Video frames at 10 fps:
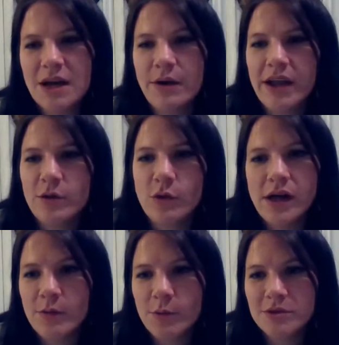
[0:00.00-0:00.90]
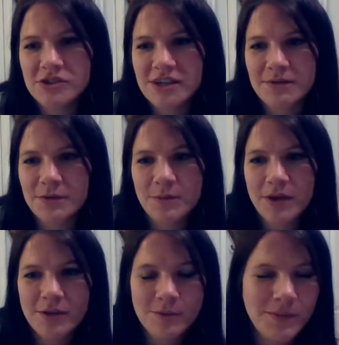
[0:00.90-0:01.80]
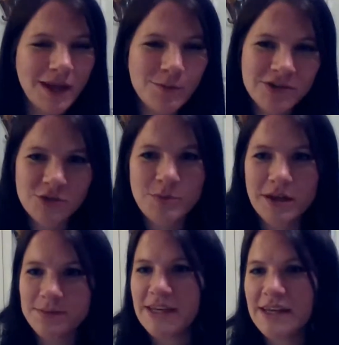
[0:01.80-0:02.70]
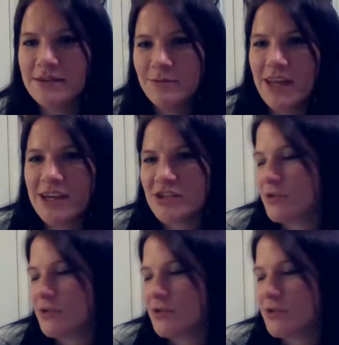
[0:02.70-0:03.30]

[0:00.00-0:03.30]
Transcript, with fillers: Okay, cool. I won't put you down for the belt. Man, would you be upset when that